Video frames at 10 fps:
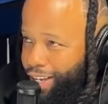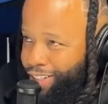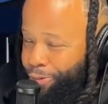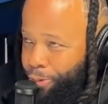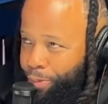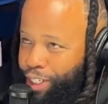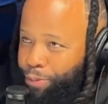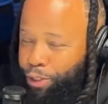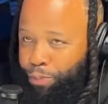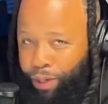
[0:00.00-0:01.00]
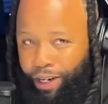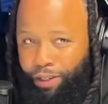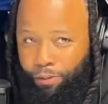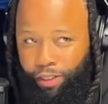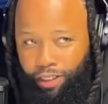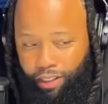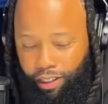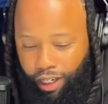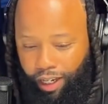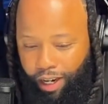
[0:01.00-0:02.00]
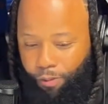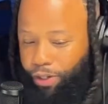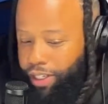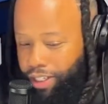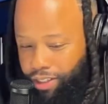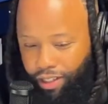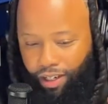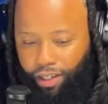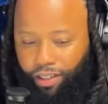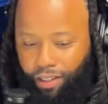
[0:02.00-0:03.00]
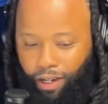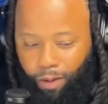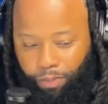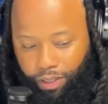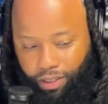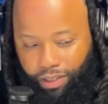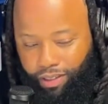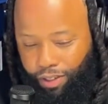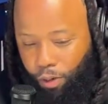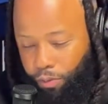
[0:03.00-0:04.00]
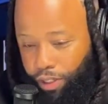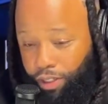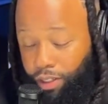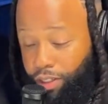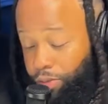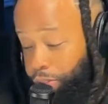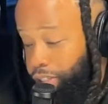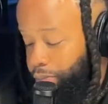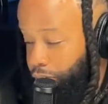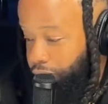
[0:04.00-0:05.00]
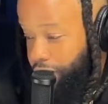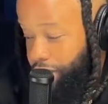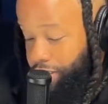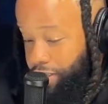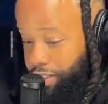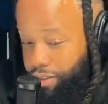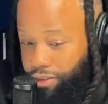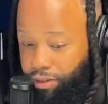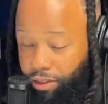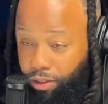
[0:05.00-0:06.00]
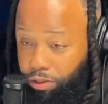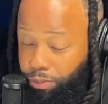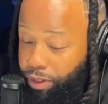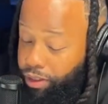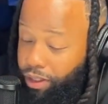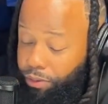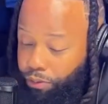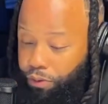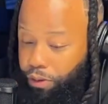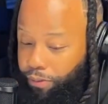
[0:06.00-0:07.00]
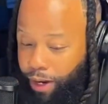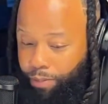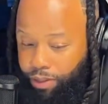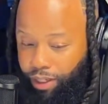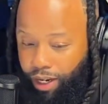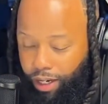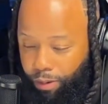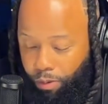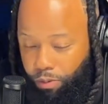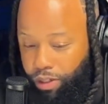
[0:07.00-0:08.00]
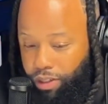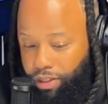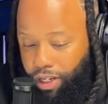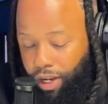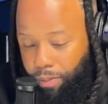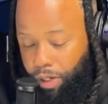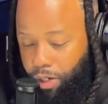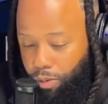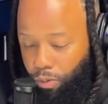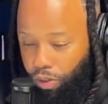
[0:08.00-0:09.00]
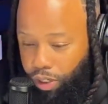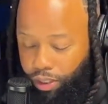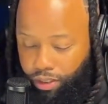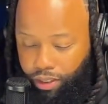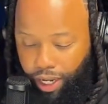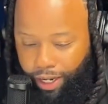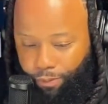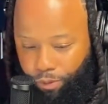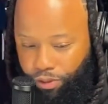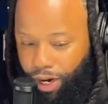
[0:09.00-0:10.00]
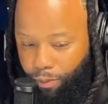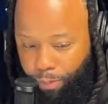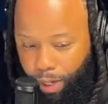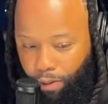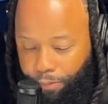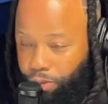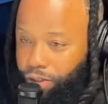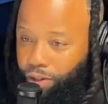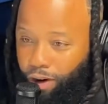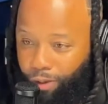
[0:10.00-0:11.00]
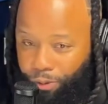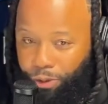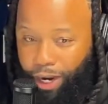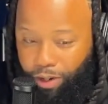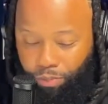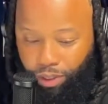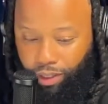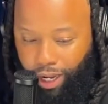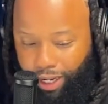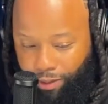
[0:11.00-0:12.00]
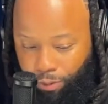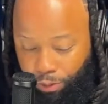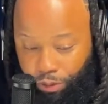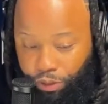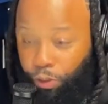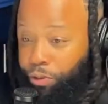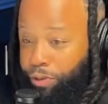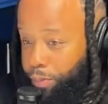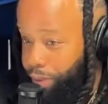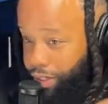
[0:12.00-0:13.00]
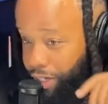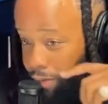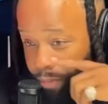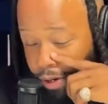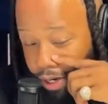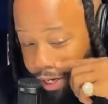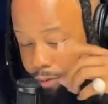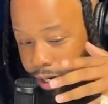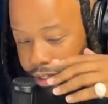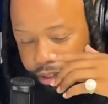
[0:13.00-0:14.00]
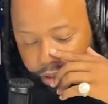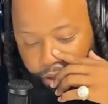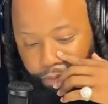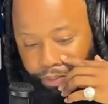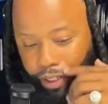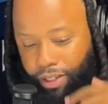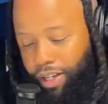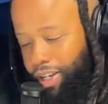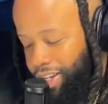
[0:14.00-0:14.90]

From his perspective, he's looking at what he's done and accomplished over the years, which Brandon has done, tremendous things with Florida Vipers. Like, they were one of the top ones, like, when travel ball first started, when you had to be, like, when it was exclusive to play travel ball, like, everybody just couldn't play.